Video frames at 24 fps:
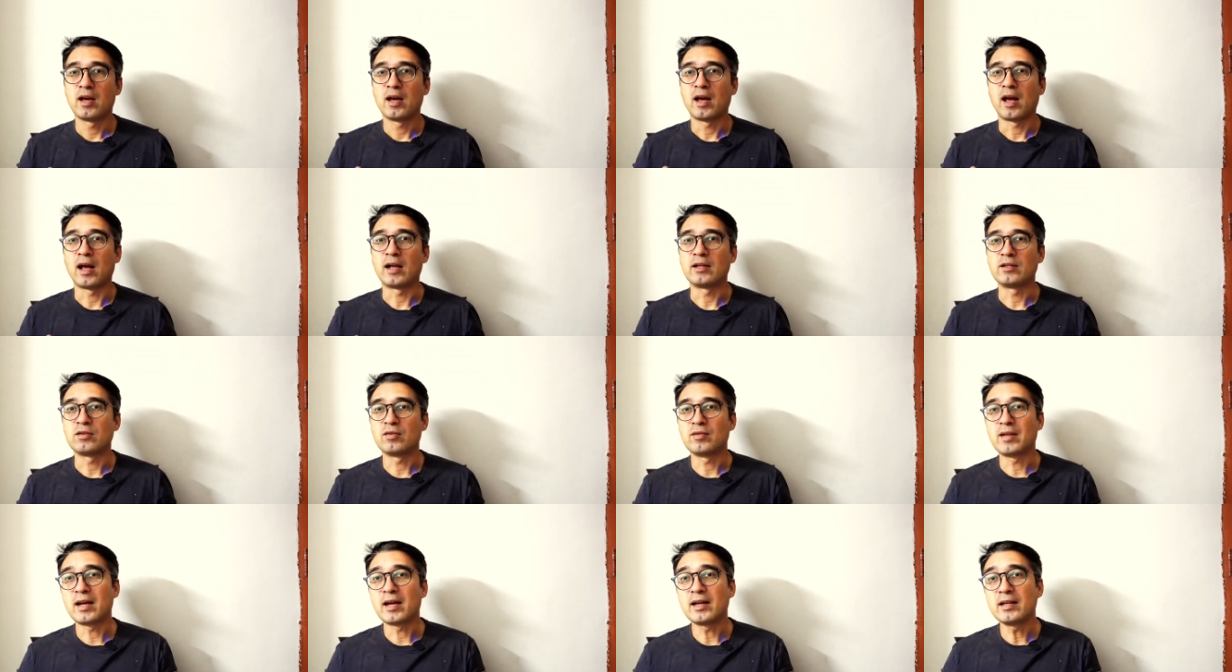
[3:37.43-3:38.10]
And
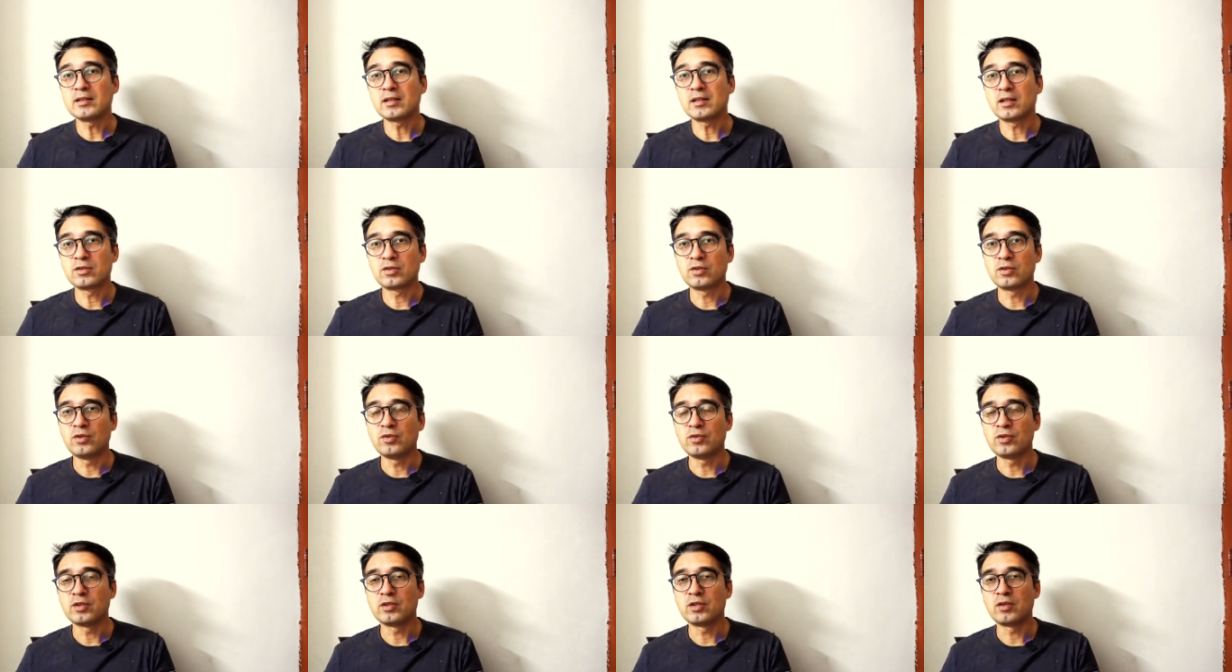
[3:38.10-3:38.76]
so that is also
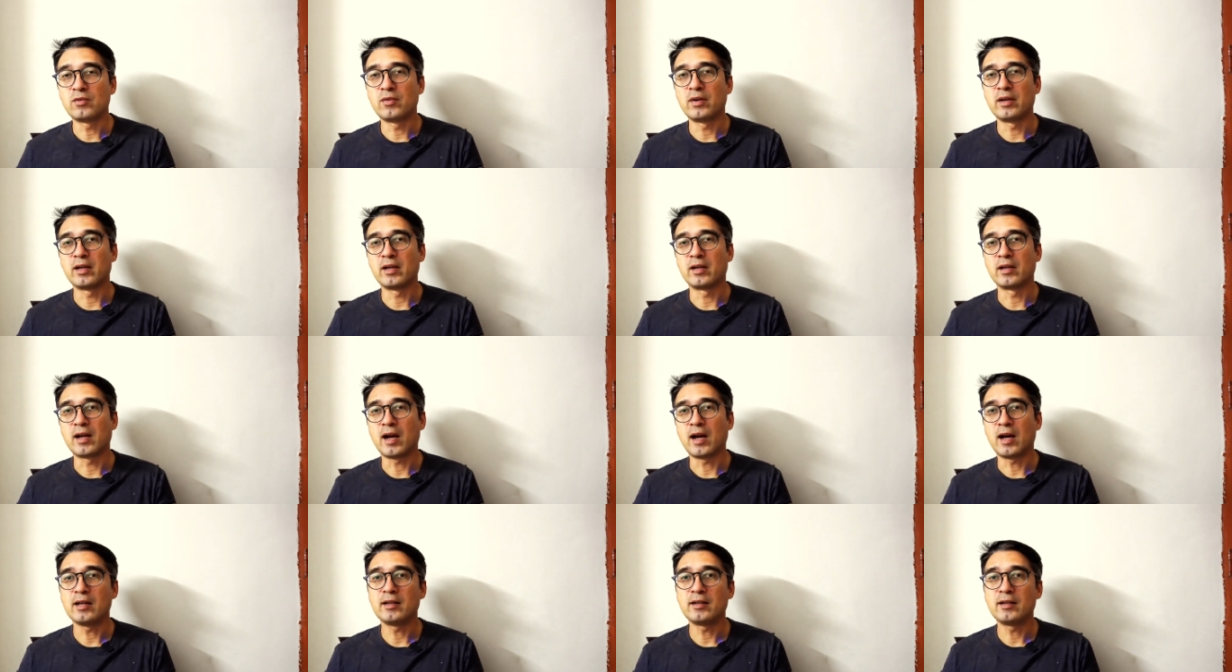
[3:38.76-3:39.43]
user-generated
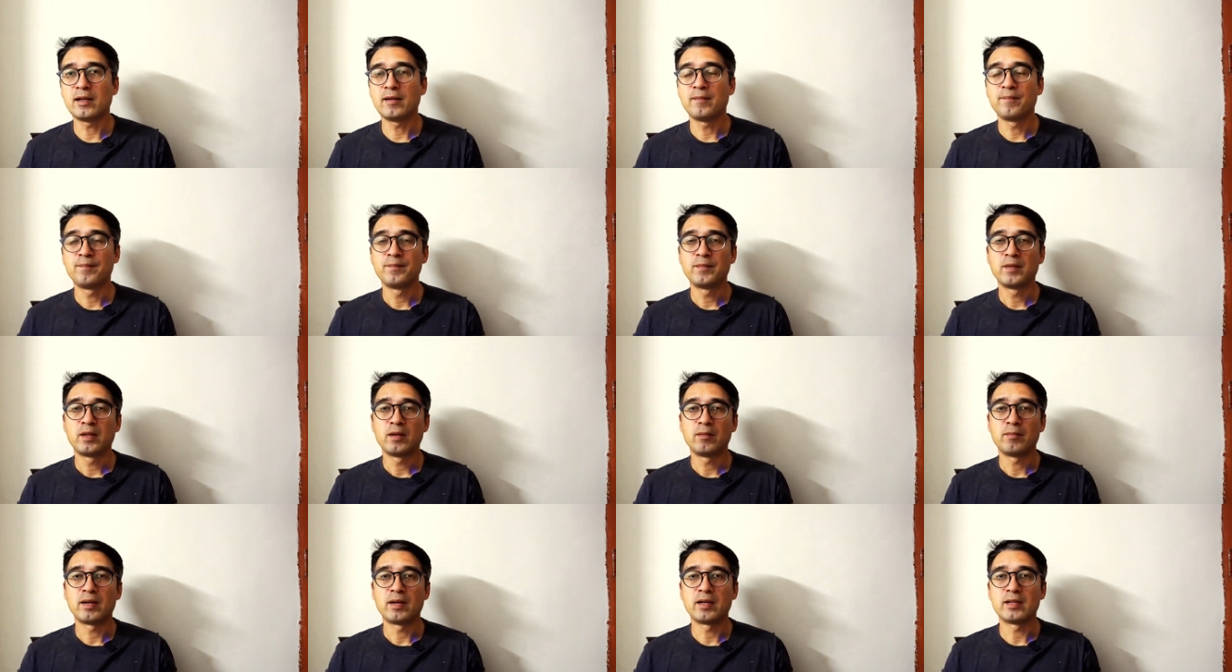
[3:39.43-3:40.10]
content,
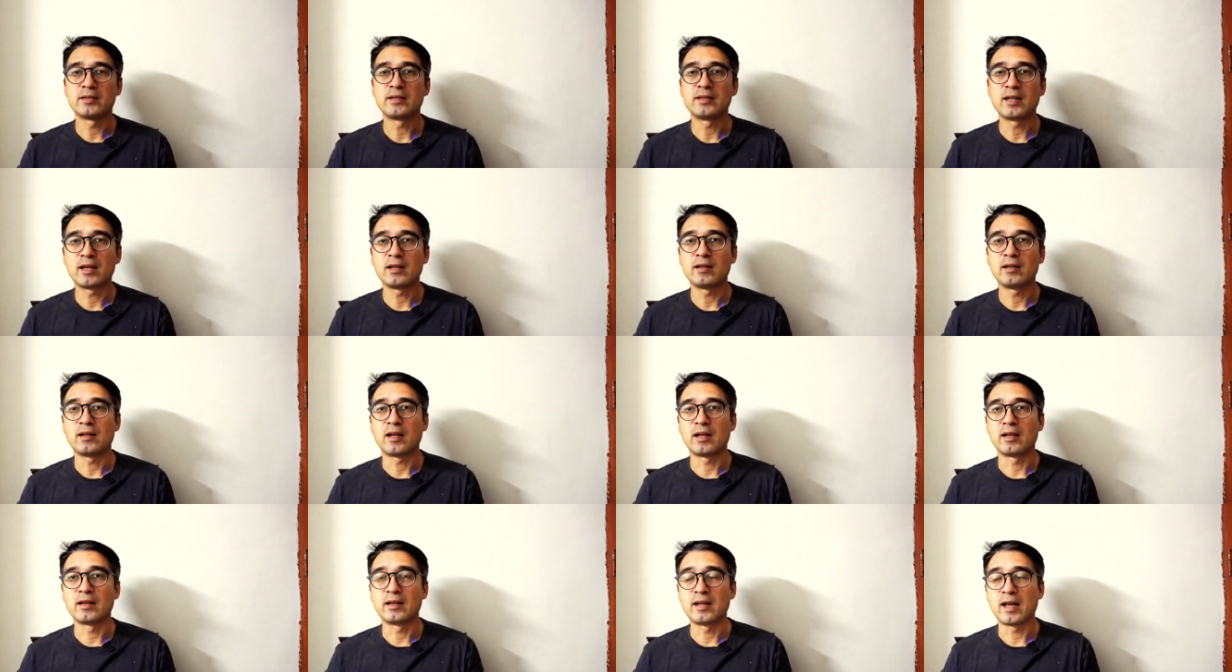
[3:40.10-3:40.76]
but it's not
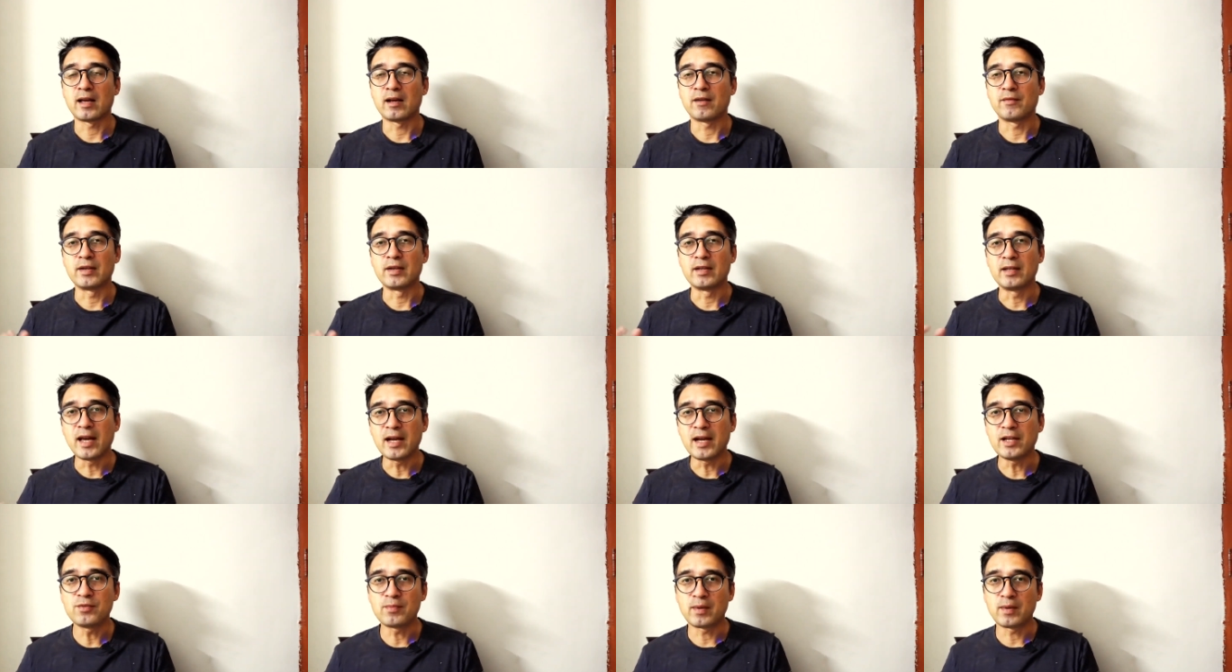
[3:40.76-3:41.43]
a lot of
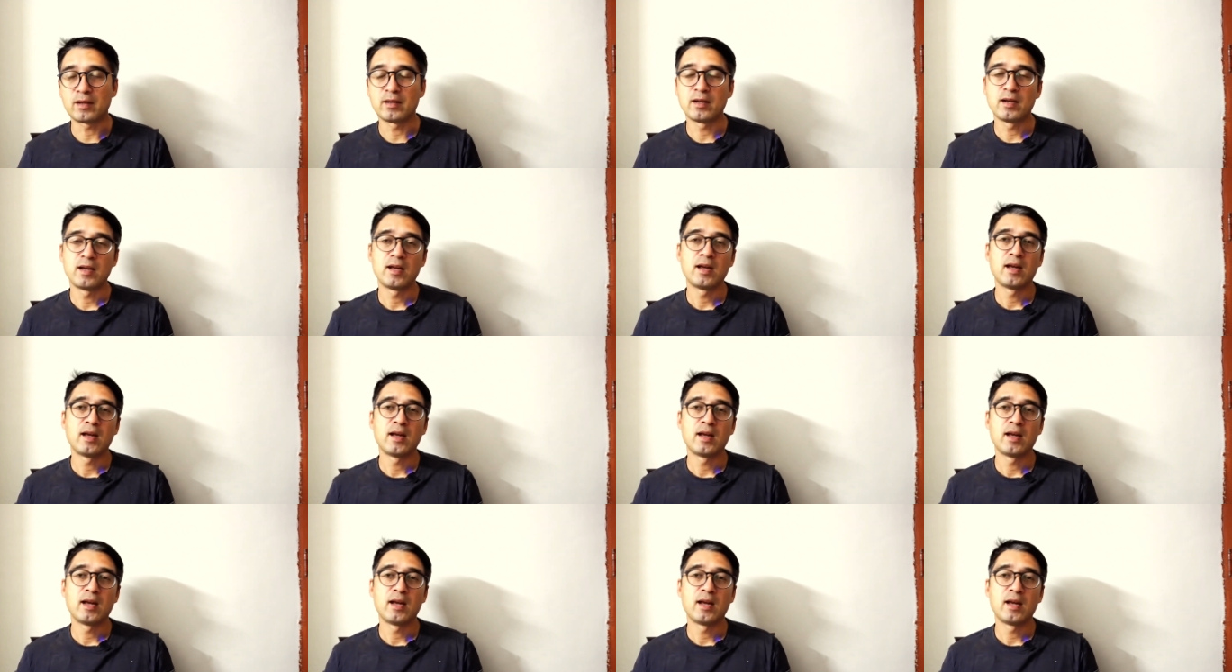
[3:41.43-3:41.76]
engagement,